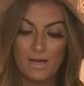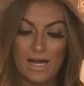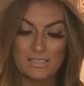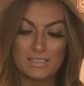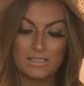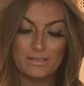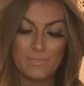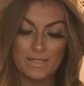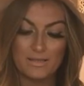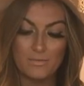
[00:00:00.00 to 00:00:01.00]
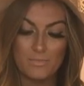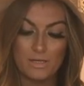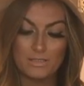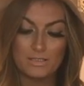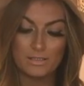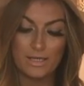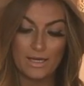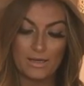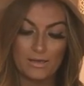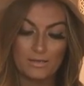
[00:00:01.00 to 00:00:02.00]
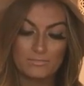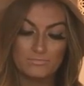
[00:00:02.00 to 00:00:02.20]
accidentally made them into like